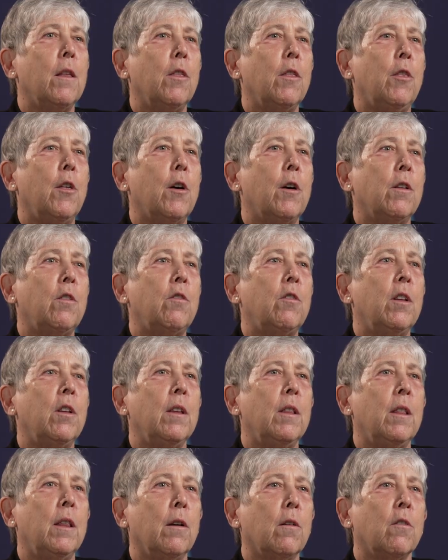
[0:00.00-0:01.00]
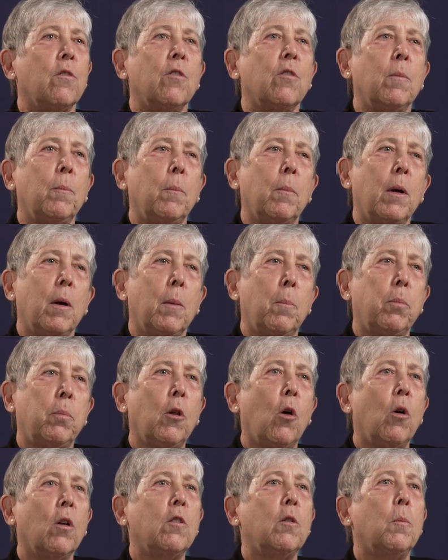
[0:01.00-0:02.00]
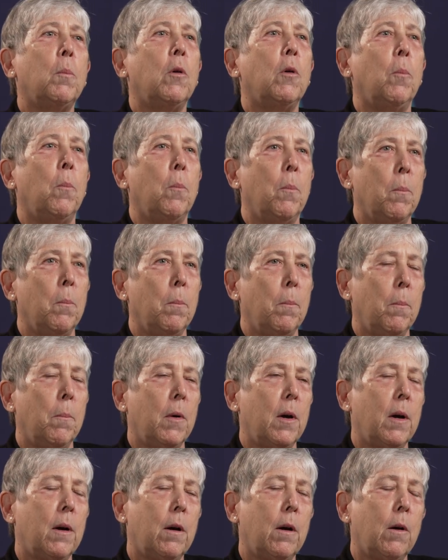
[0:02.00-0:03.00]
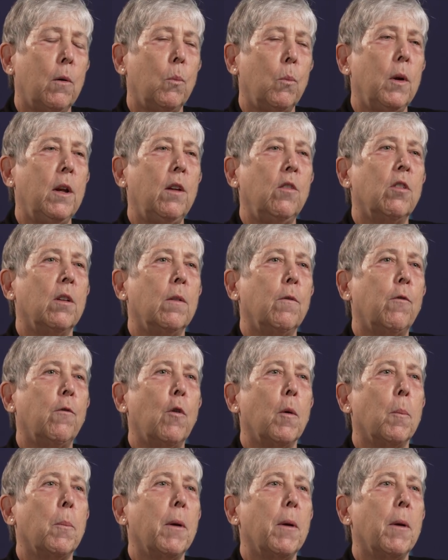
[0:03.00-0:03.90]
Thus, there's a plausible reason for